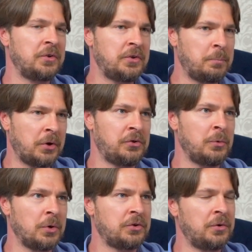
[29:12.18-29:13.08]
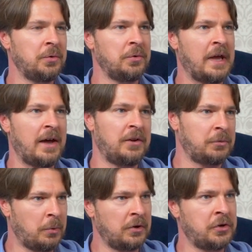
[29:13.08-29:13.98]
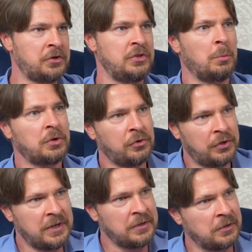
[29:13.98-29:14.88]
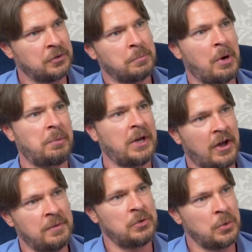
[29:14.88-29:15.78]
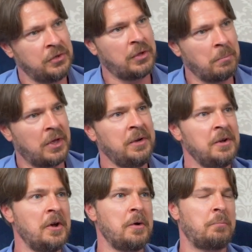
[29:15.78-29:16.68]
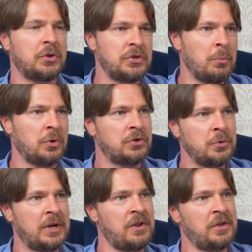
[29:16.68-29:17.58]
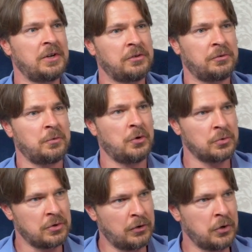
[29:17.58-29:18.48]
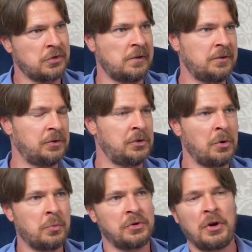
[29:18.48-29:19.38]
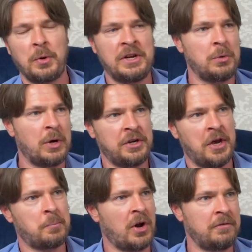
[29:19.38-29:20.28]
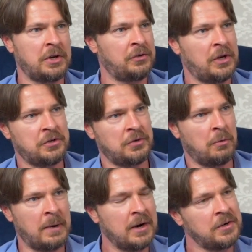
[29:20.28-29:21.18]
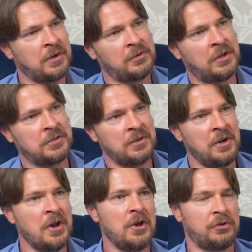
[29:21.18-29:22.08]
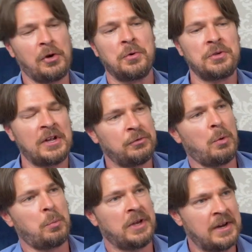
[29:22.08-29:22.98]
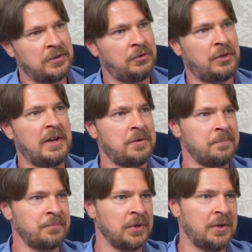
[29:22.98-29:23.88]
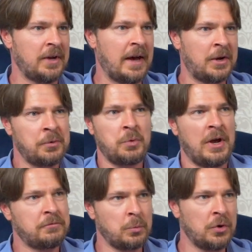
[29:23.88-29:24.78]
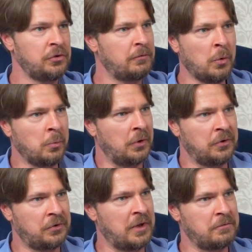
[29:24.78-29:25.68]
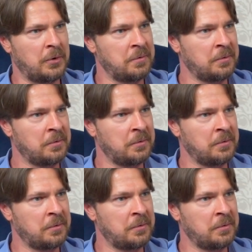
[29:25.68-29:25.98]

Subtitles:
because you want to, as a politician, you want to signal to the public, I'm doing something, but you don't want to do anything that's controversial. You don't want to go anywhere near privatization or marketization. So that's what we get instead. And we have the worst of all worlds, therefore.